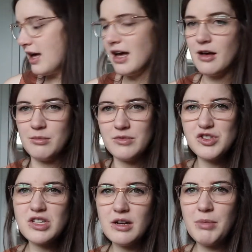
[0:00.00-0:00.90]
I'm
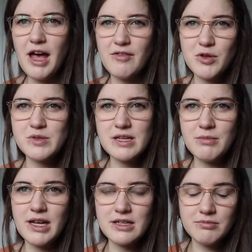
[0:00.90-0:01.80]
just going to have those in
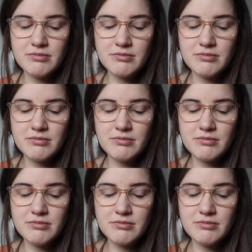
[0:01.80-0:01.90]
my